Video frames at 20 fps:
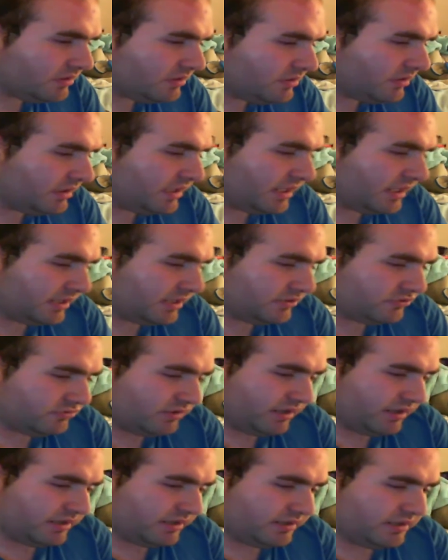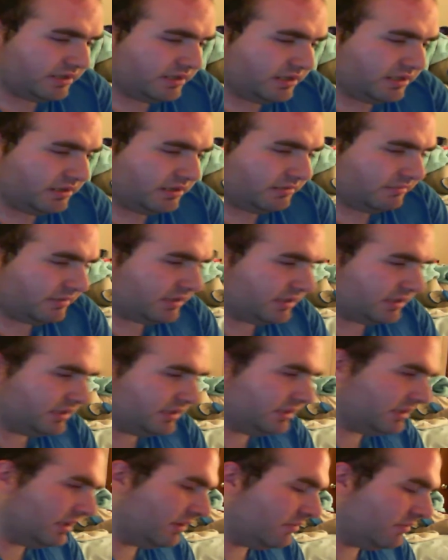thought he got tricked because
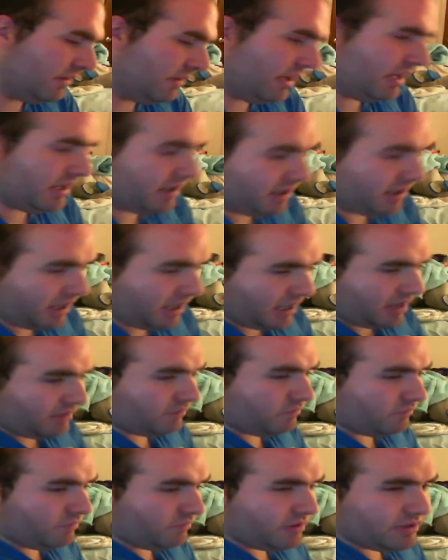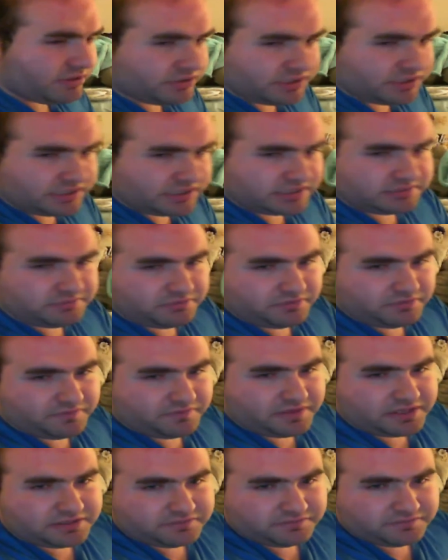he's like, wait, where did you get this
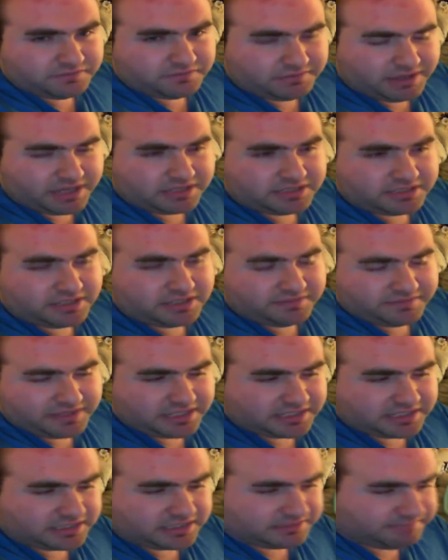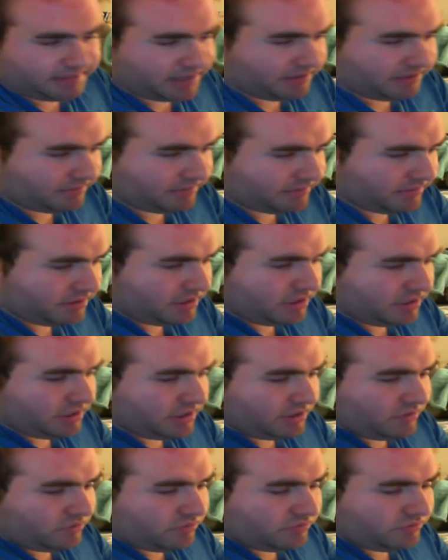motivation from? How did you even get this power?
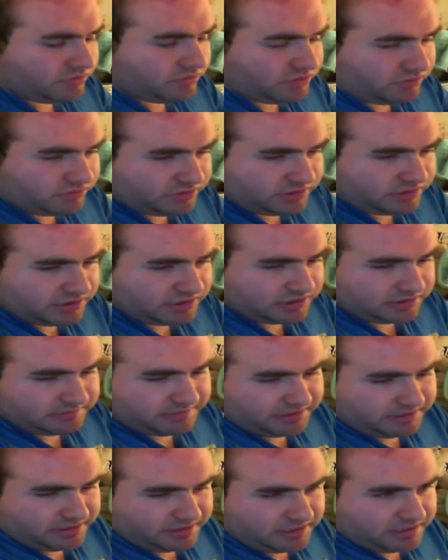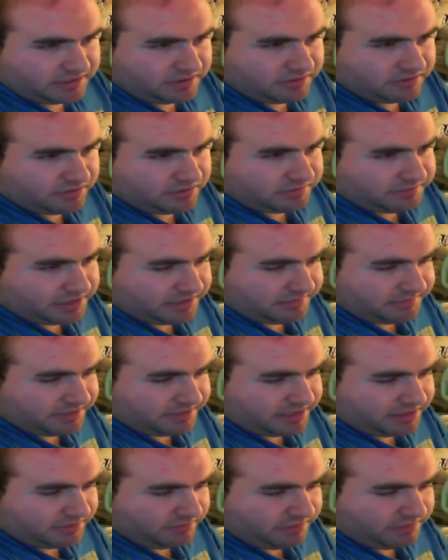Who told you this about like you could become a
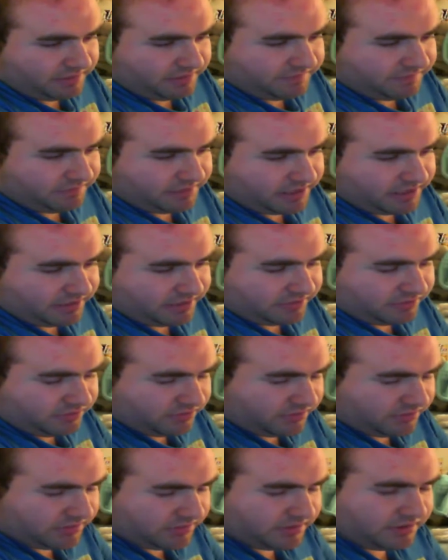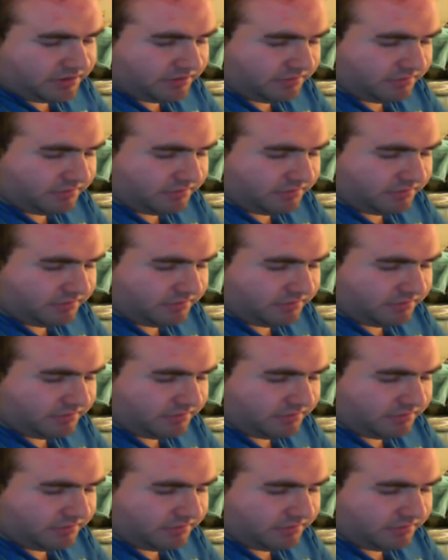hero even without a quirk?